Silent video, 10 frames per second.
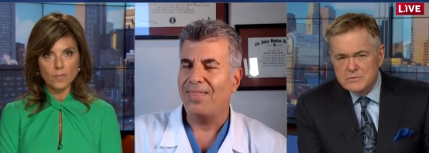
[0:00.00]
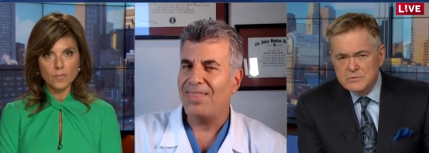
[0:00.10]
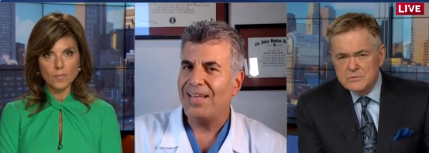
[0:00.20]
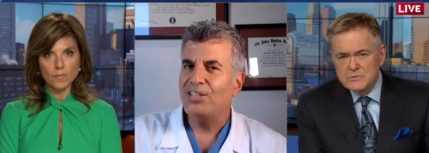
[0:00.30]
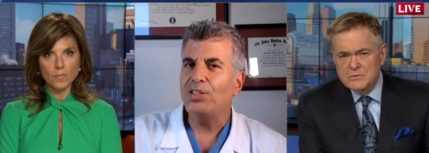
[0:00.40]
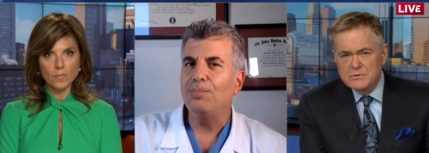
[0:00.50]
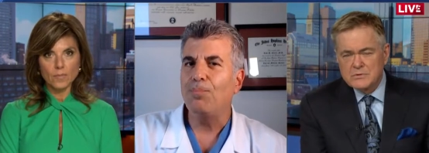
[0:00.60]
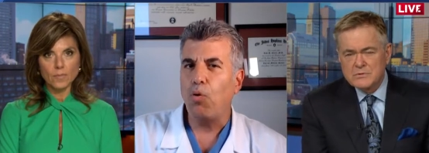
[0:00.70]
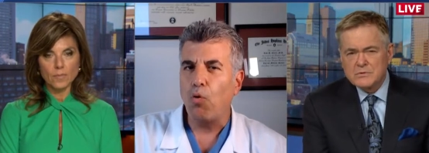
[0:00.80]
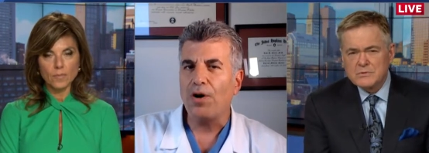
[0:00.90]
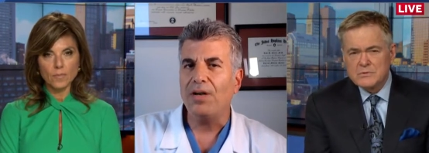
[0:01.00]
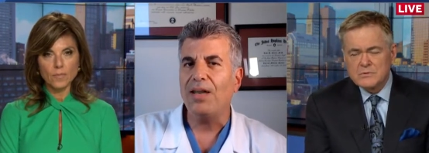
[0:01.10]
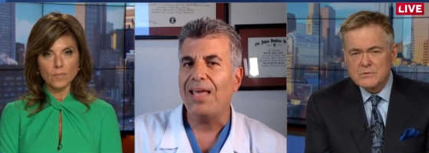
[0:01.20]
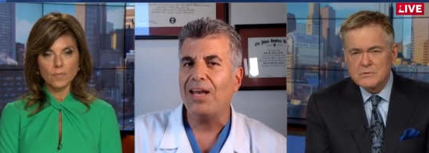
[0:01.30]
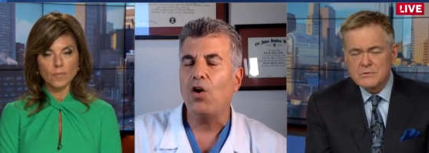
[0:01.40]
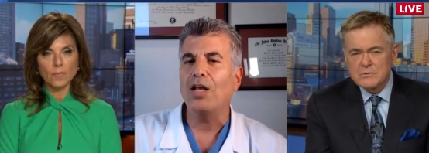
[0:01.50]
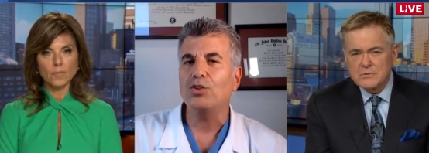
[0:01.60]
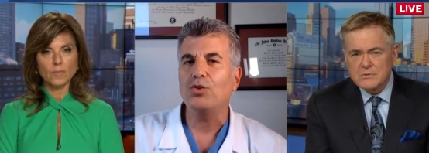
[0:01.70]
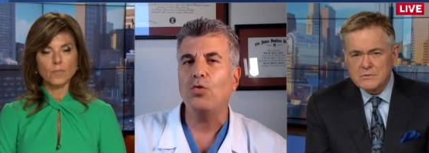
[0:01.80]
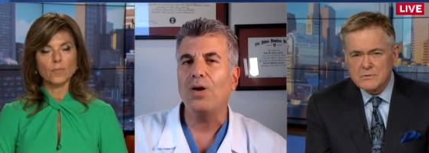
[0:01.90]
Speaker 1: I think it's important, and it
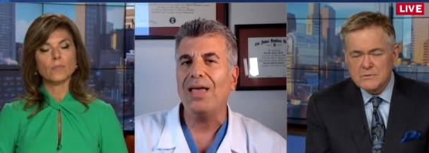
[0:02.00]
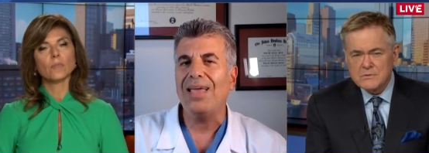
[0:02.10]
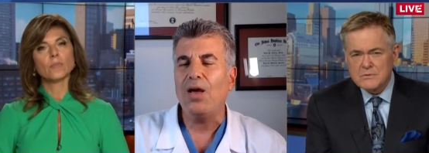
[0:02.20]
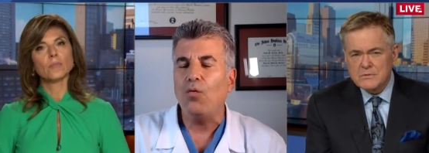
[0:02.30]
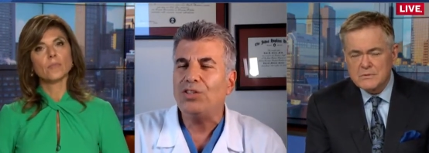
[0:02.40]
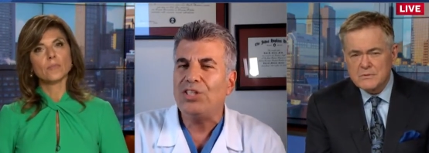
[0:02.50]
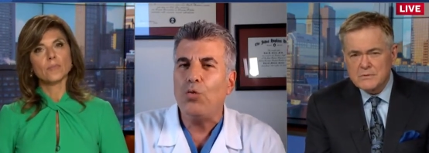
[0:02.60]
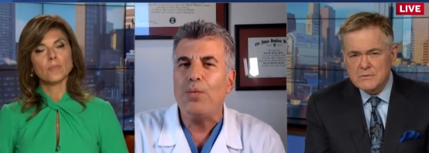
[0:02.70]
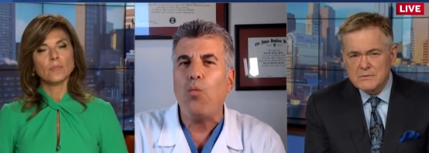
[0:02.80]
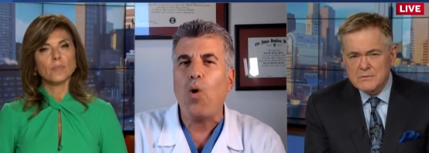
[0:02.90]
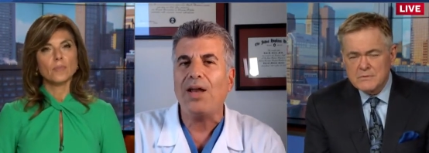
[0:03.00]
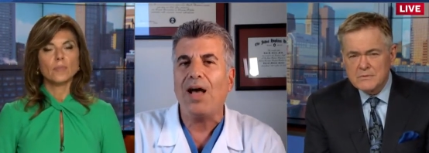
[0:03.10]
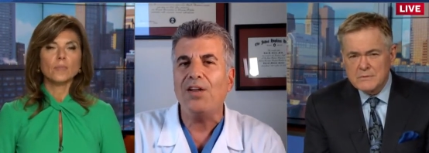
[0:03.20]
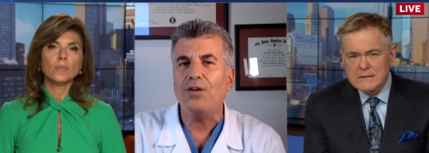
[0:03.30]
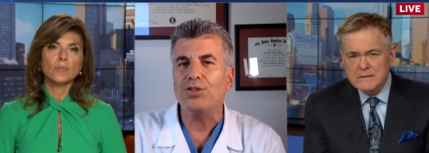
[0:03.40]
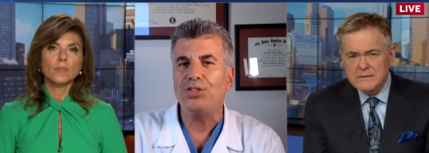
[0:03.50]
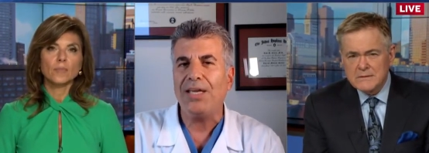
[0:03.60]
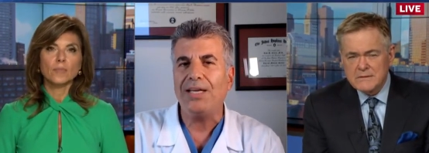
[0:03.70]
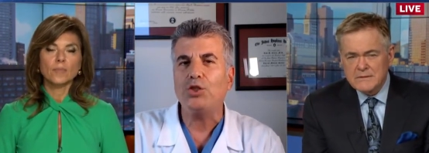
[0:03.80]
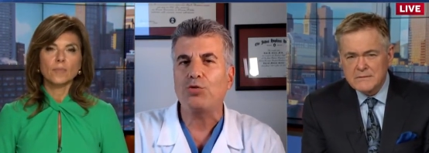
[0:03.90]
also it, see we want to
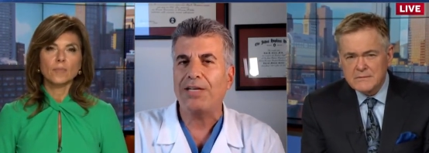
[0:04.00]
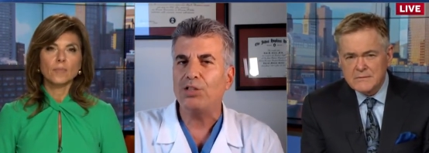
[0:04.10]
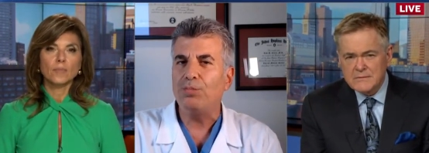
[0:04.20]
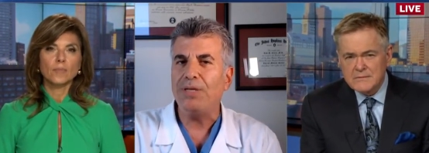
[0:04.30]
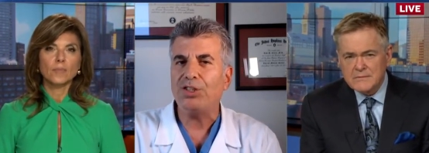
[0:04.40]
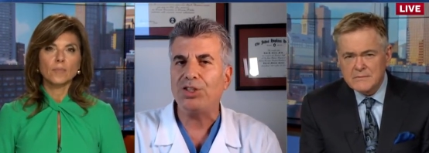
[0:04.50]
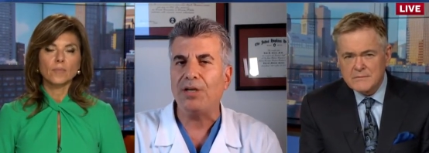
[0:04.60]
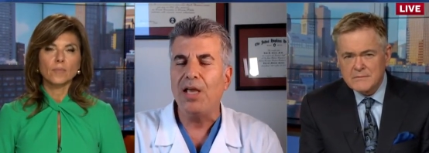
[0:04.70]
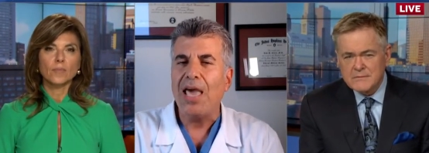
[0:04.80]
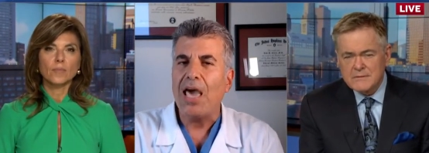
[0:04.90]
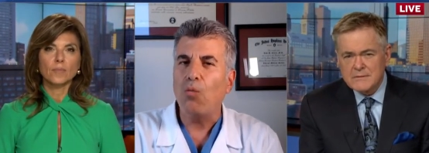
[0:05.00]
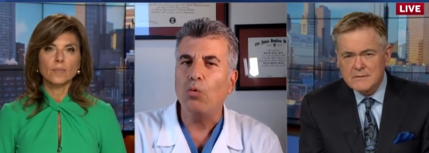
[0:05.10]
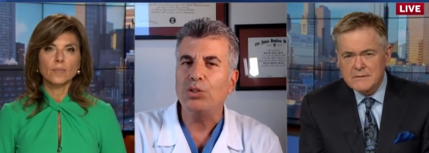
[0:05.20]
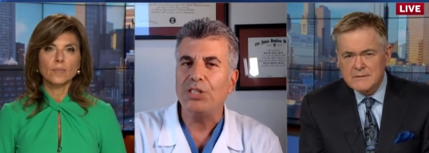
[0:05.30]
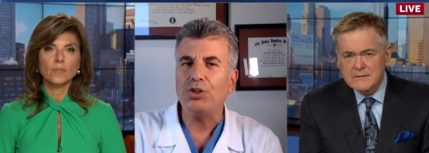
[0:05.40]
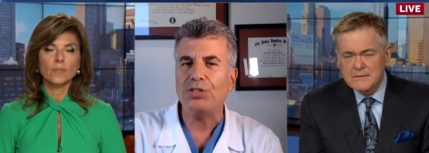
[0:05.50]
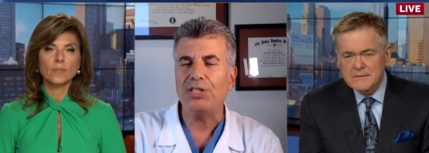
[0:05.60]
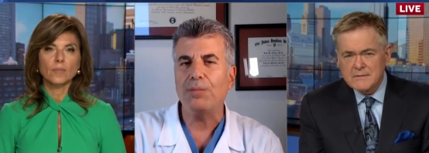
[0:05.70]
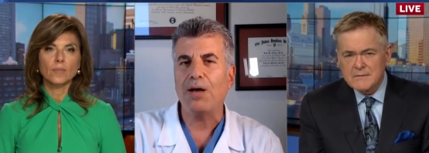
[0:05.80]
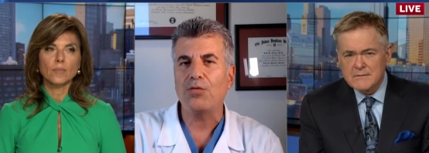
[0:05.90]
understand transmission. And what was
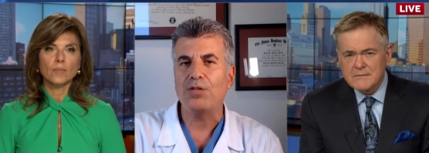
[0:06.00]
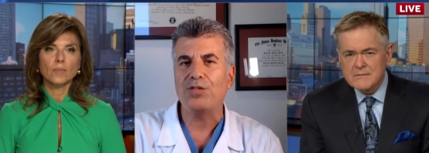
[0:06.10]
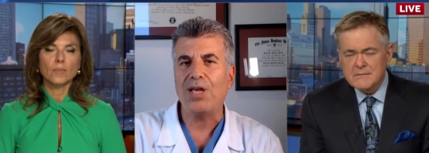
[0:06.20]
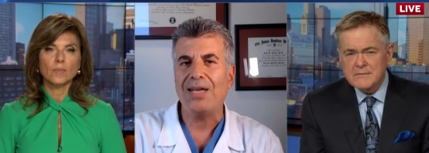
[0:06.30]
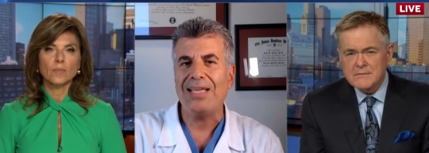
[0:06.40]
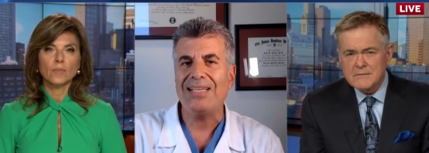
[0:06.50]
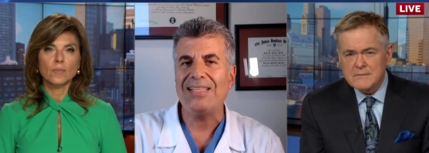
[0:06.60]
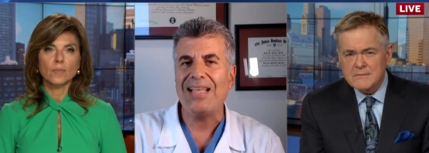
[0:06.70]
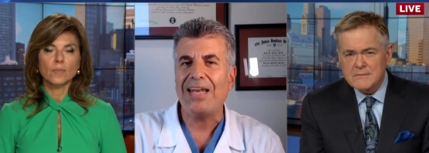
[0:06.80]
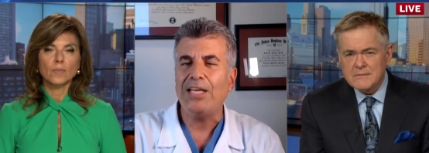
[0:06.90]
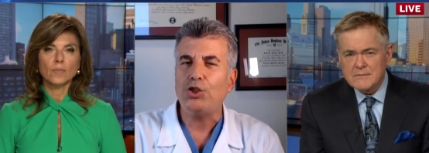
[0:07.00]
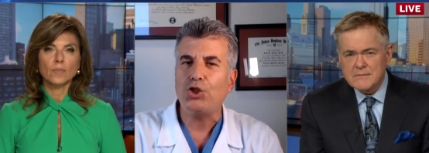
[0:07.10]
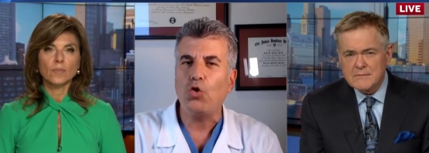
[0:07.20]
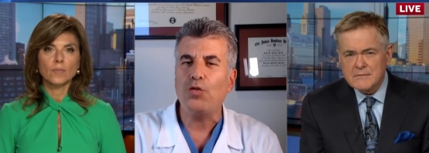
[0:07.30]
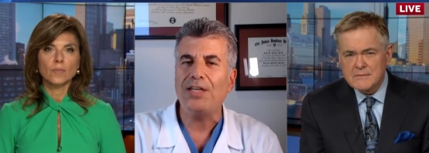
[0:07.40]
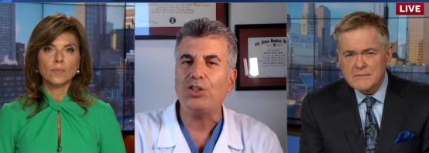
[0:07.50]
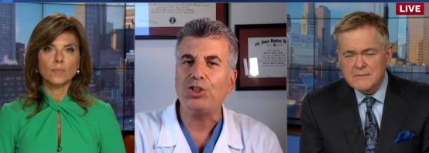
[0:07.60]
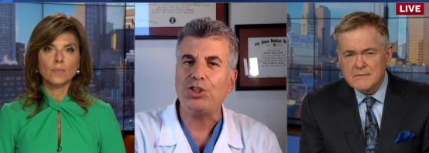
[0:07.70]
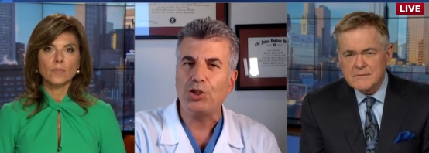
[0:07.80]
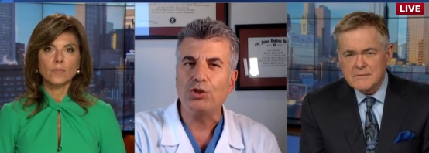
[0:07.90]
interesting about this study is that it showed that
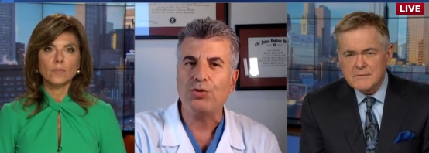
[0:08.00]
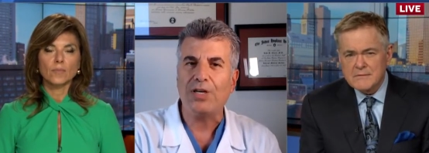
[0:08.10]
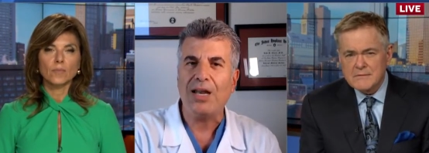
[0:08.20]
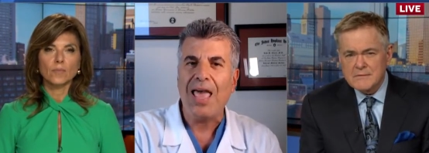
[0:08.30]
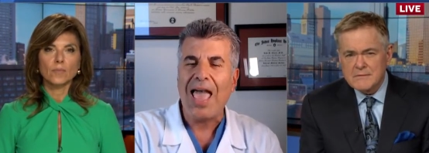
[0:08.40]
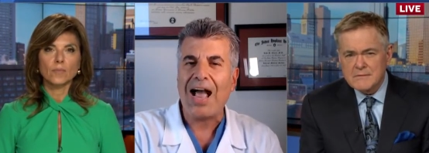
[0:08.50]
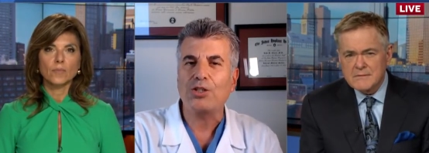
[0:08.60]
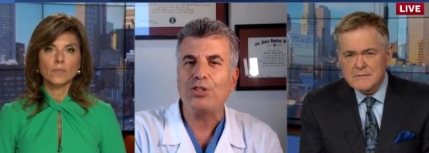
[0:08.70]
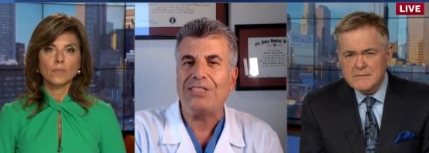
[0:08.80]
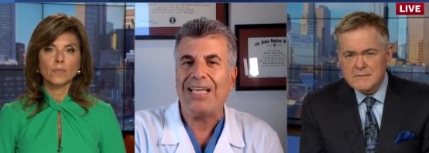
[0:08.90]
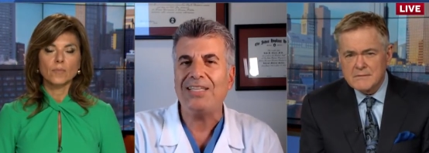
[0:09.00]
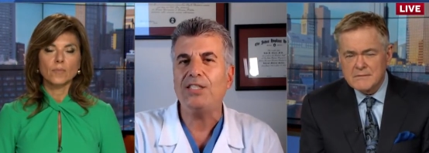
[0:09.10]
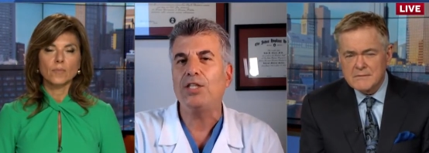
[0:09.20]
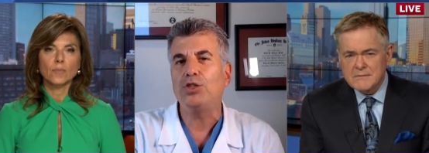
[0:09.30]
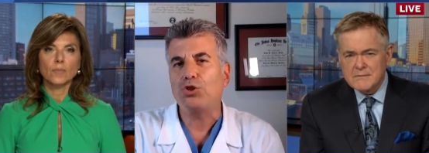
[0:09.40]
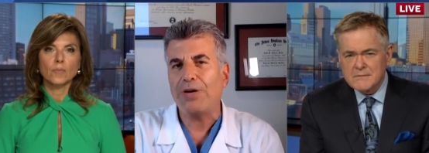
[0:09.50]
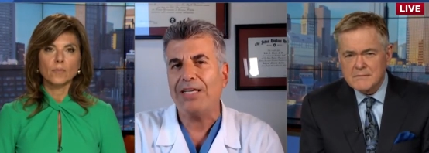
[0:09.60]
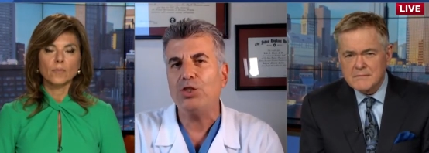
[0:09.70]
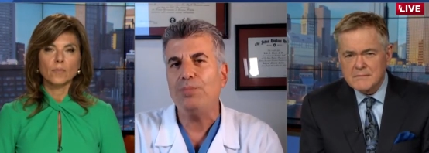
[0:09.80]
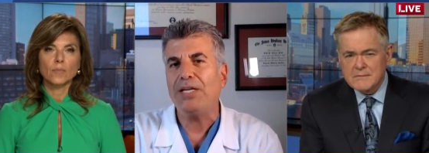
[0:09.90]
children actually tended to
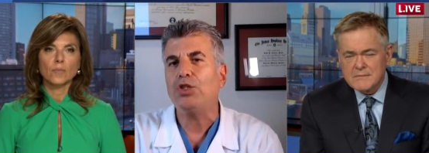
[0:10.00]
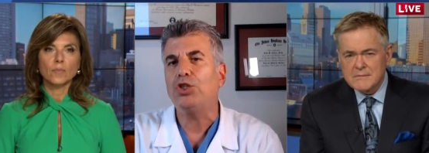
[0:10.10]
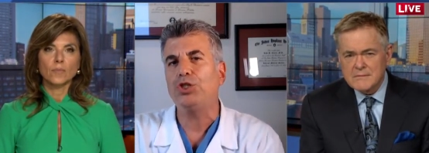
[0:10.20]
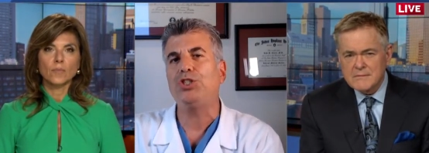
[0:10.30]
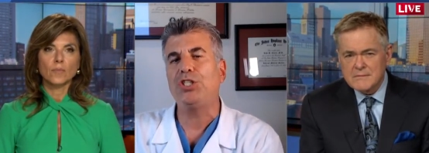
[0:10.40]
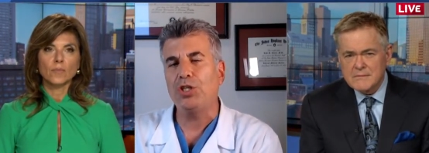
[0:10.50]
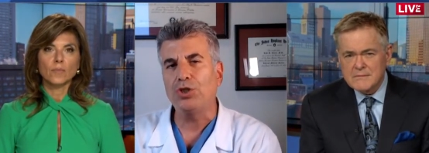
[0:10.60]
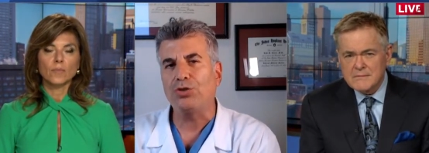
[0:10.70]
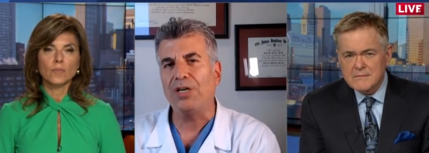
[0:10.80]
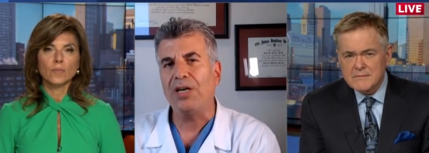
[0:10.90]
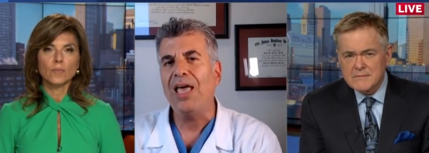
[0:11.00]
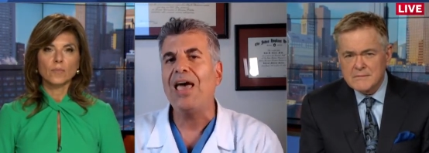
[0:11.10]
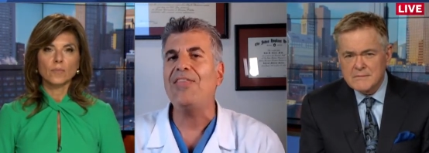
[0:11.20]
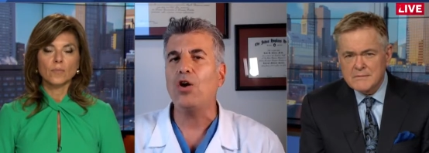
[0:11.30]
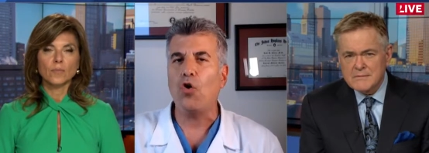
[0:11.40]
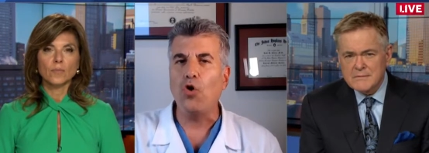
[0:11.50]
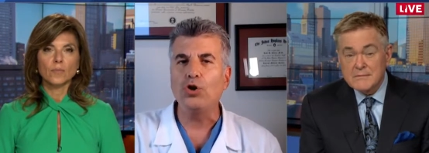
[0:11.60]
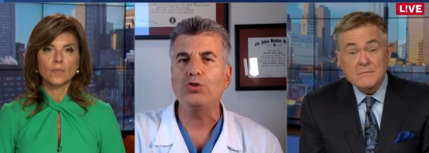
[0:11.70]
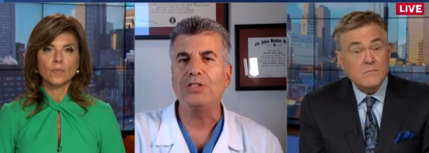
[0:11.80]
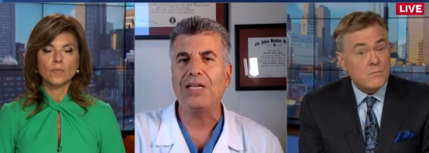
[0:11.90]
transmit to children, and that
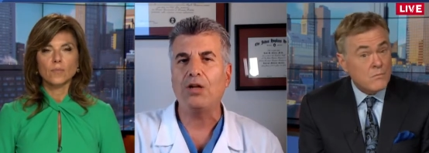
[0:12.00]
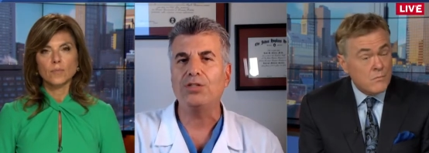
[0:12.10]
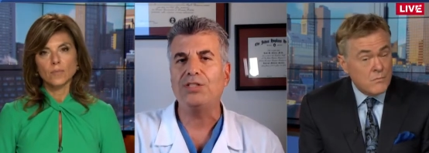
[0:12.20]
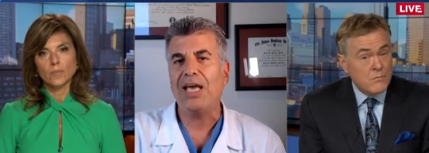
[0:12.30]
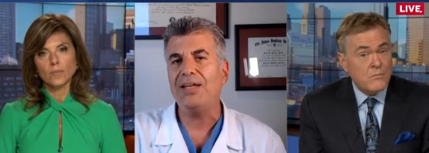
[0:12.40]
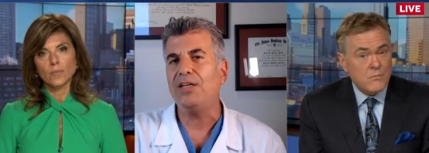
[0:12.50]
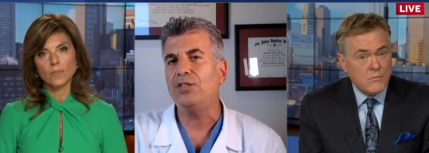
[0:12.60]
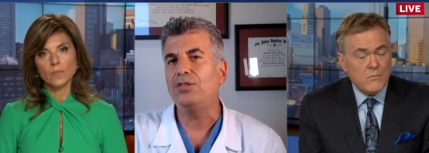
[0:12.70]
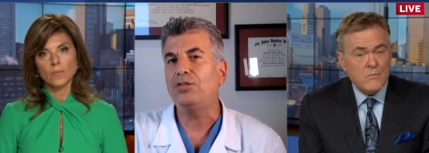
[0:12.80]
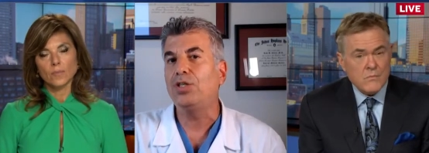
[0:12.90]
older adults tended